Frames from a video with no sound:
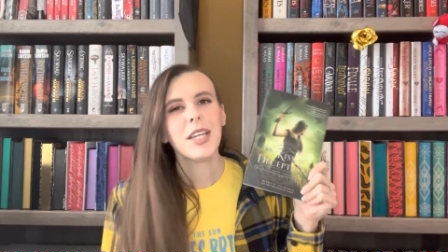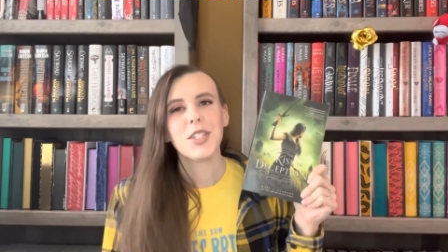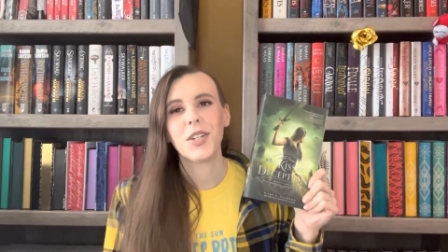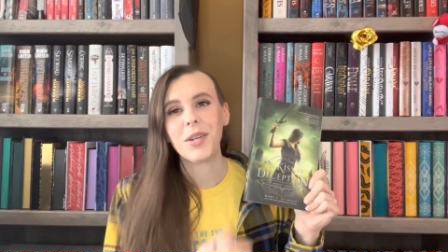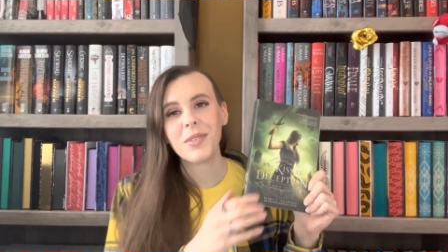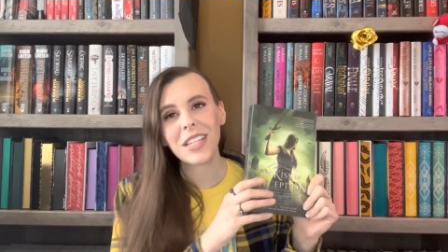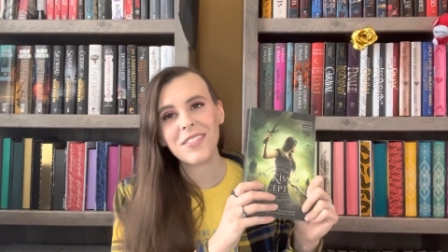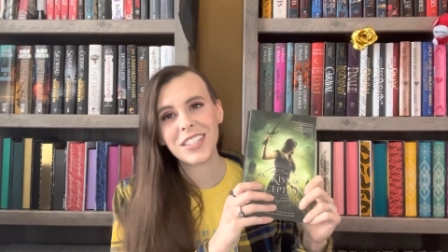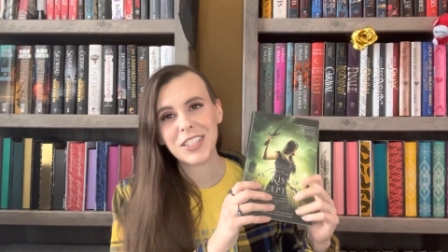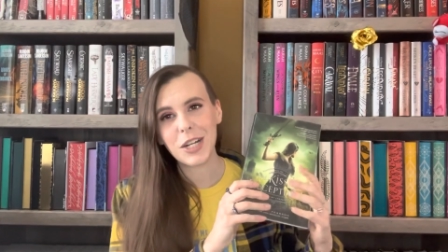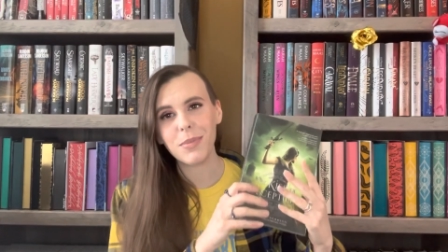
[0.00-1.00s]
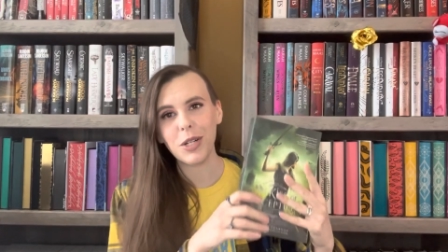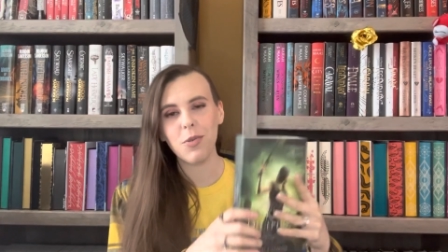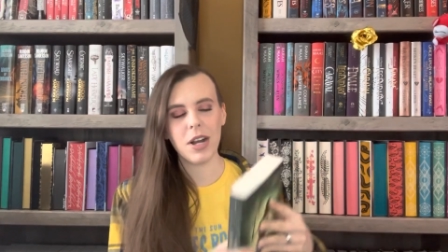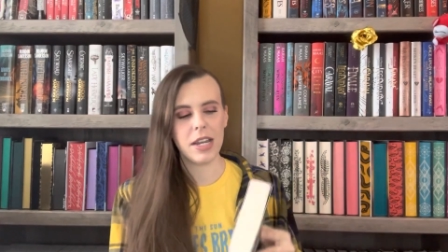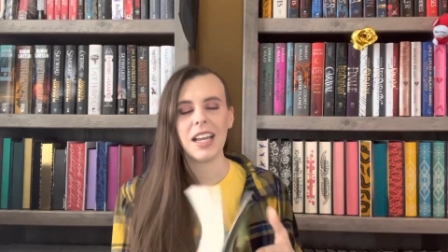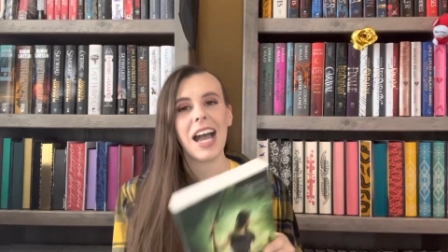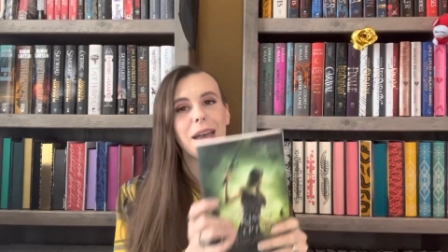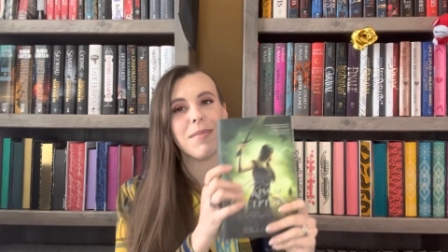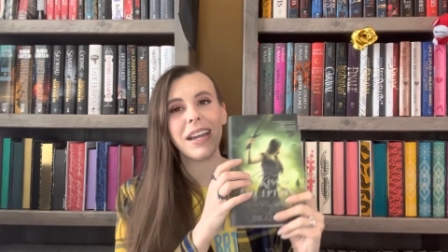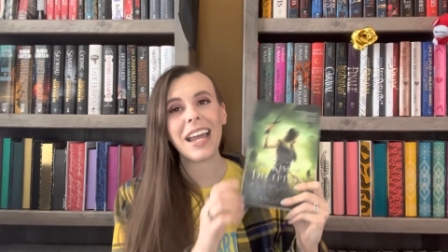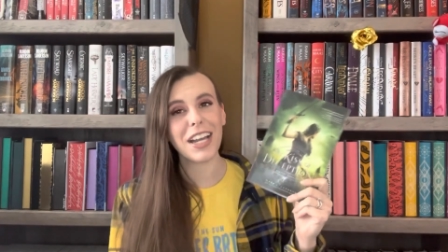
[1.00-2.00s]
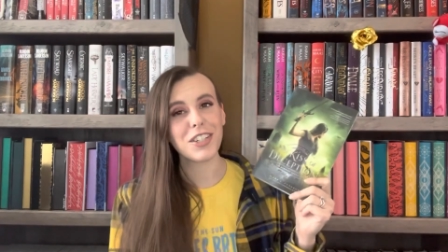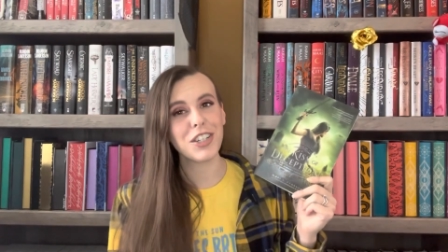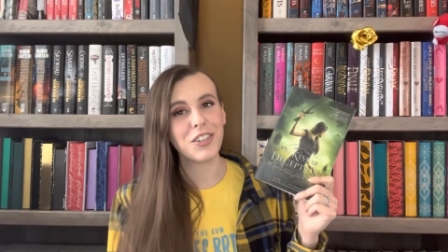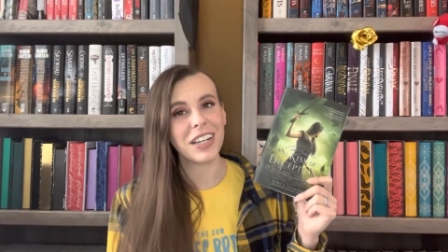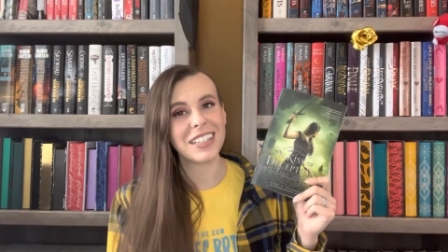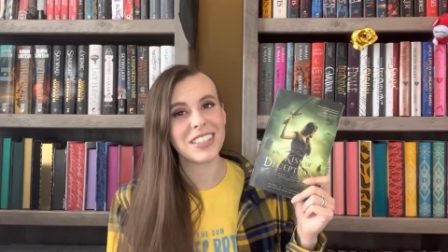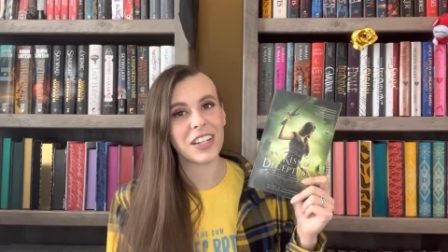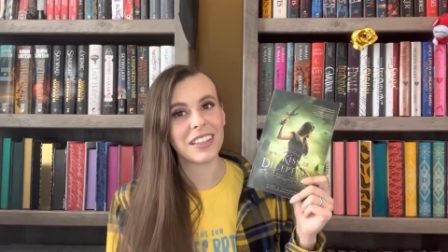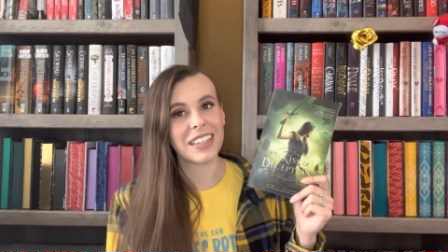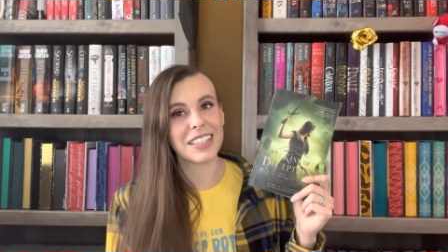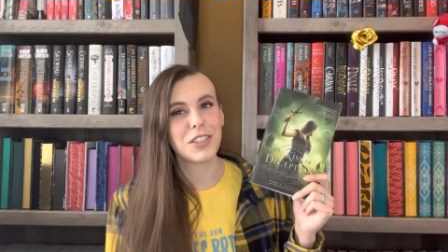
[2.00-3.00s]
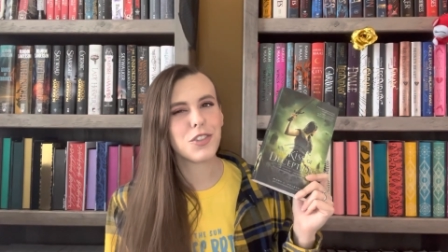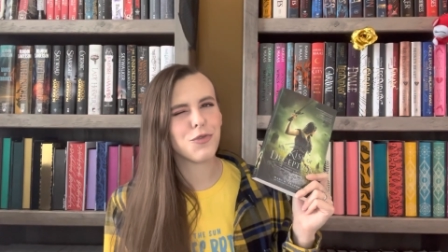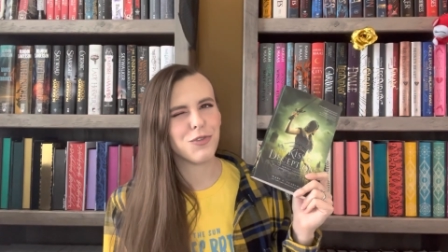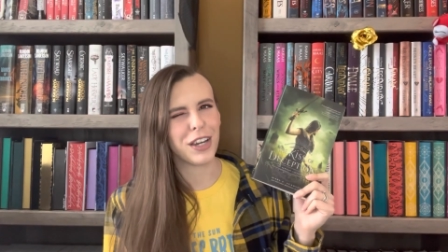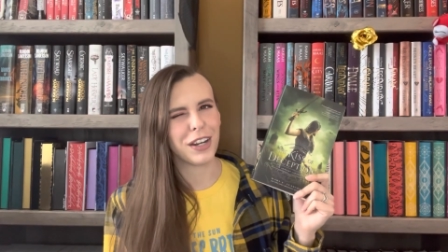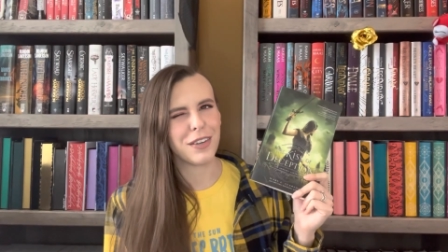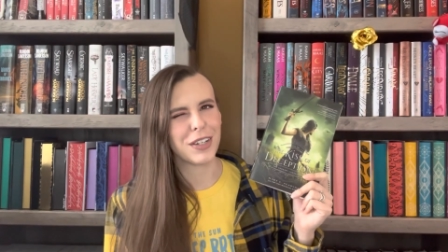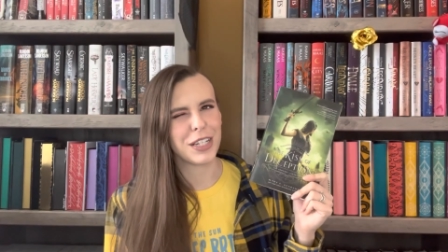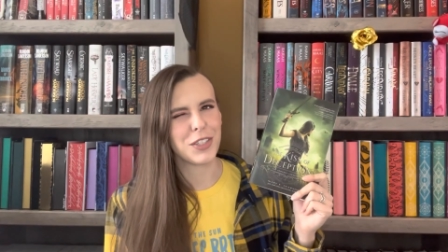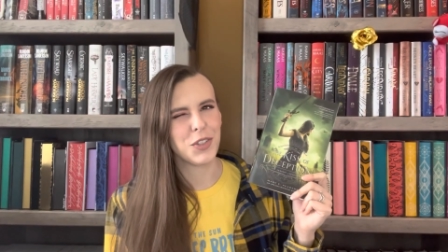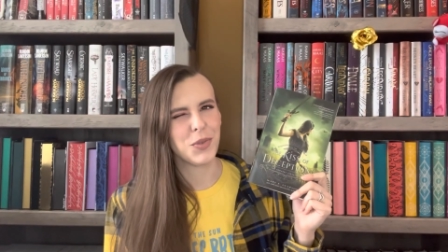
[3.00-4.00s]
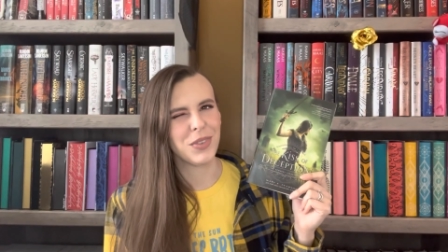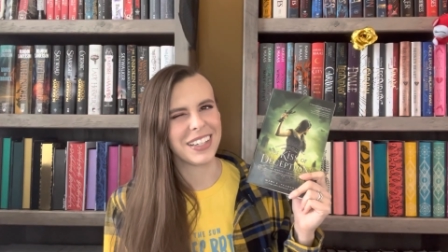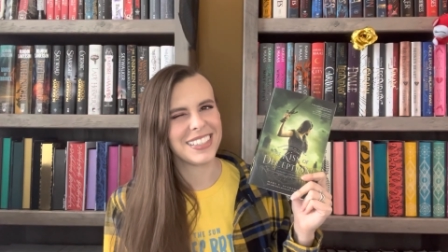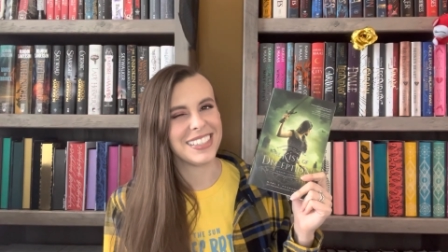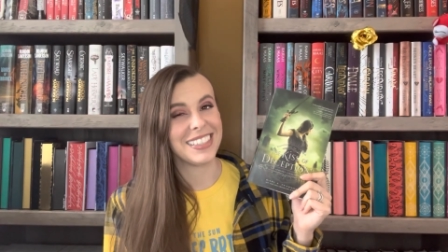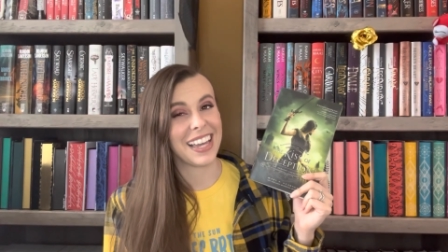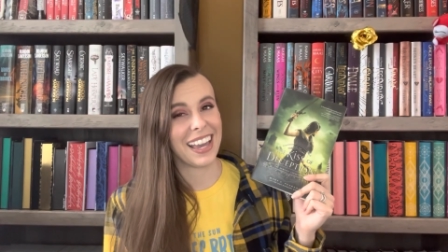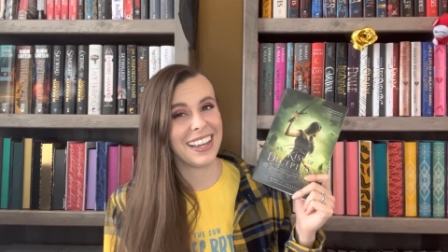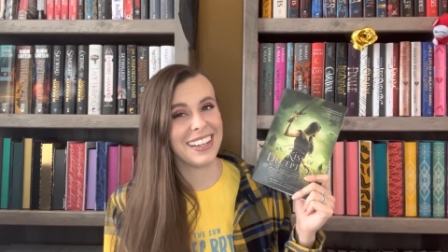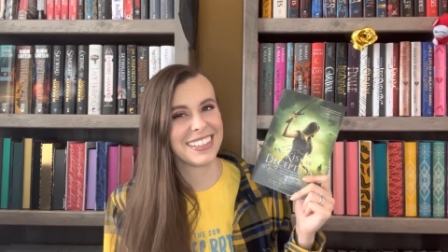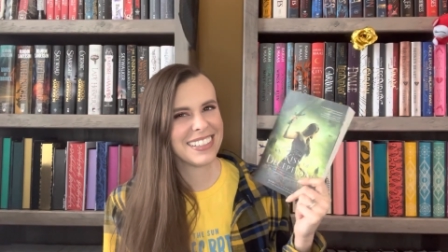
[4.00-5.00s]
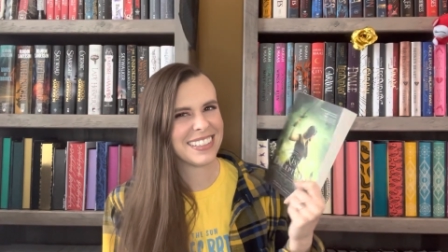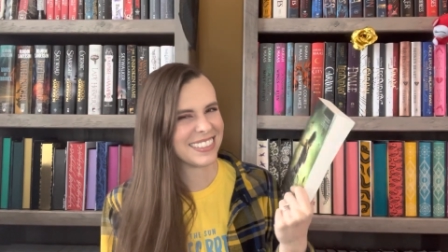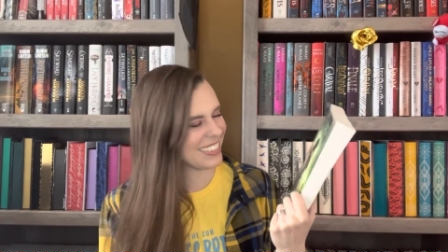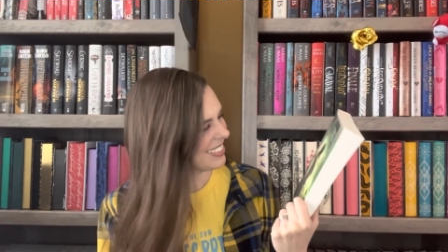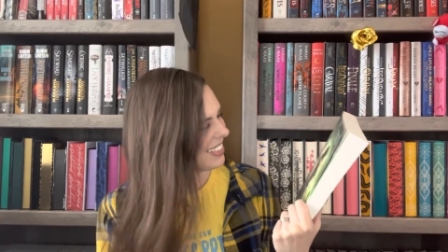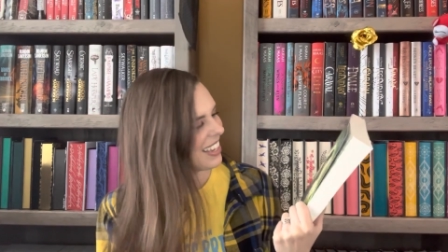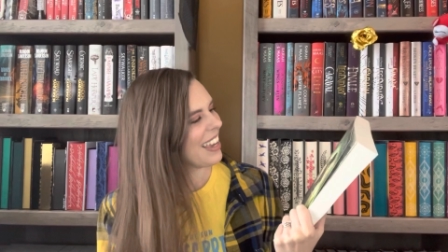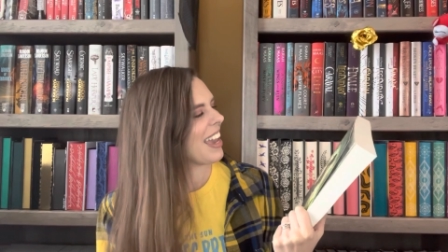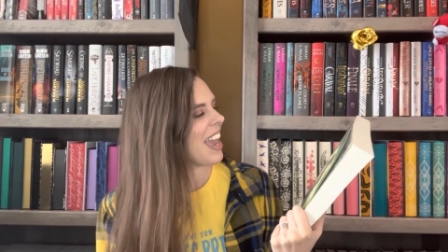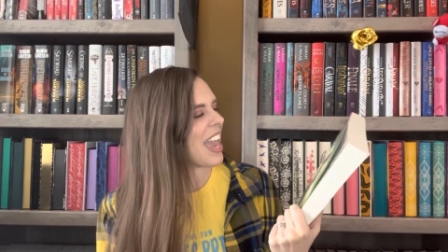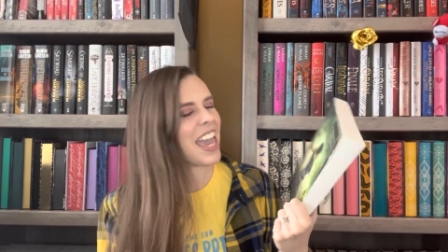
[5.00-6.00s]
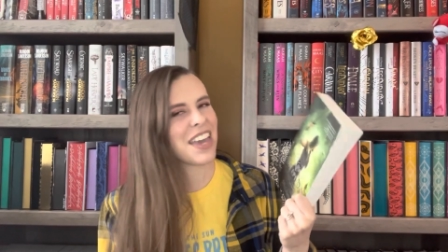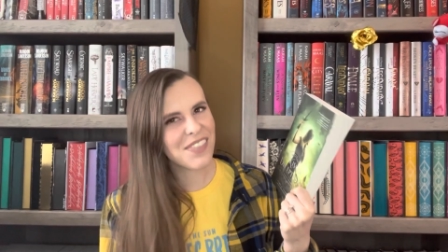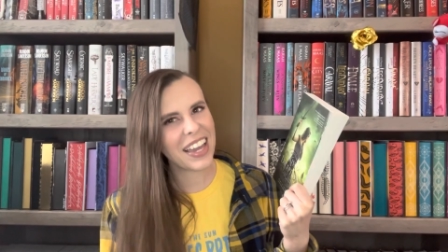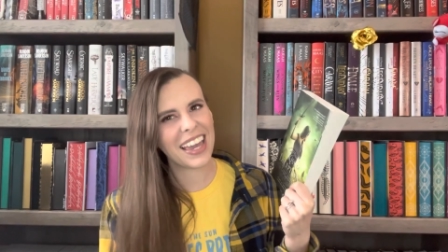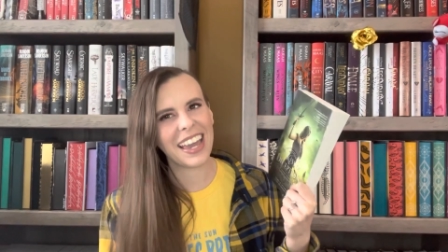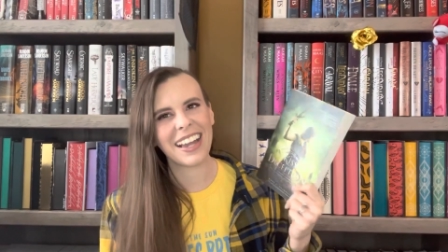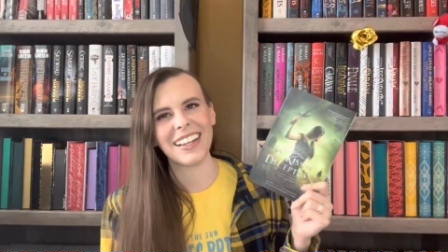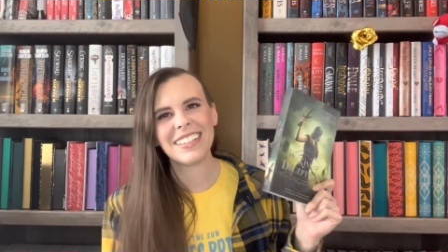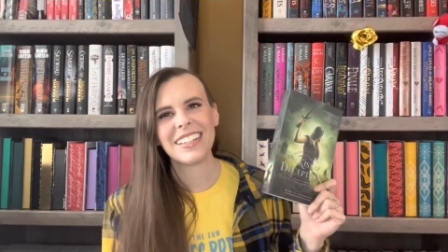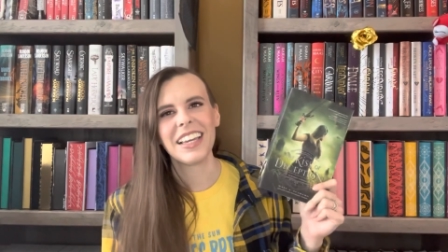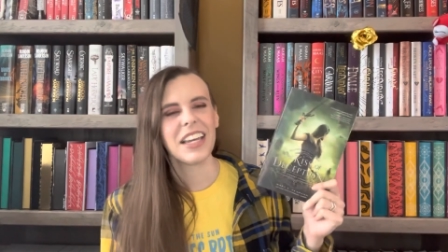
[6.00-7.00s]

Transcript: So I really want to start book one. I might actually try to start this very, very soon, like today, if I can.